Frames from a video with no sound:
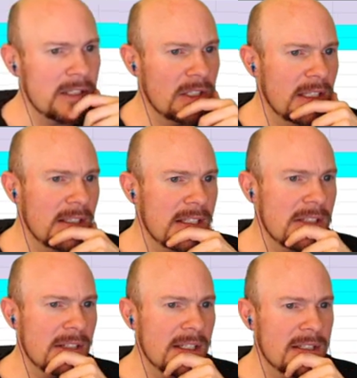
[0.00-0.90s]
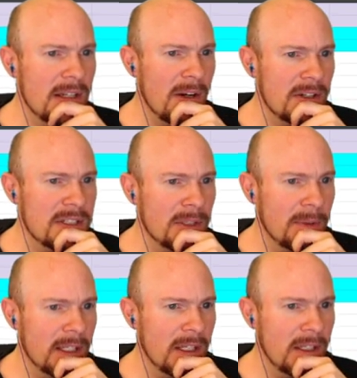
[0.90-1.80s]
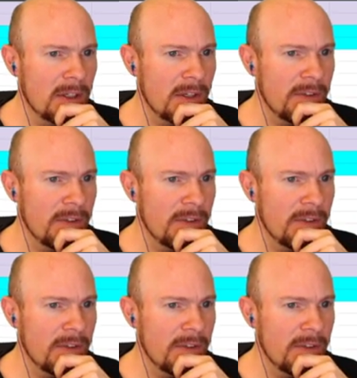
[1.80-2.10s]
look at let's look at uh, our tier ranking here.